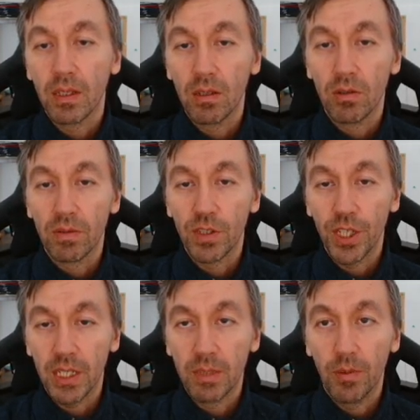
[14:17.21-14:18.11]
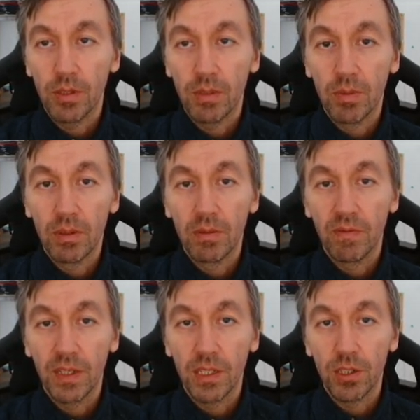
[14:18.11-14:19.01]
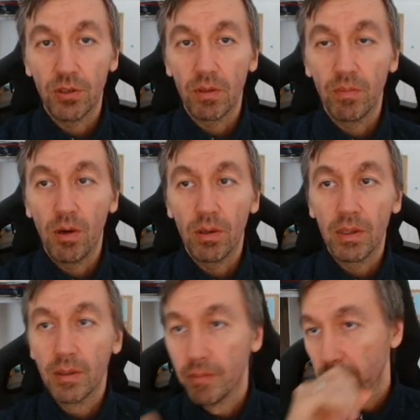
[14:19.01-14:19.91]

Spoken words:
A lot of checks possible, very strong pawn,